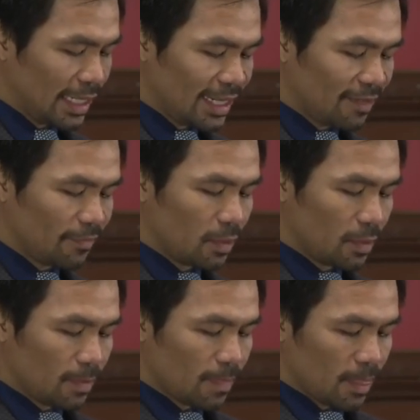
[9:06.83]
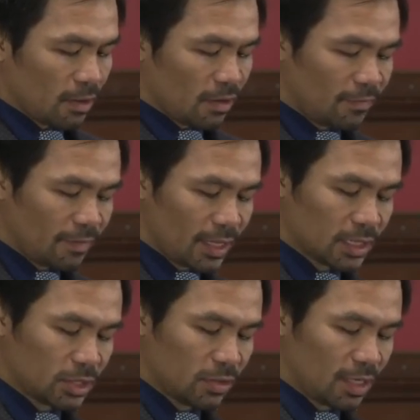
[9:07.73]
enough of
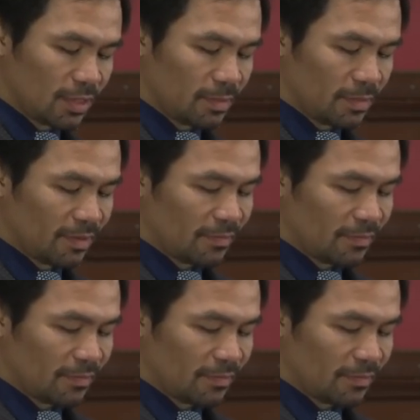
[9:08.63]
us to have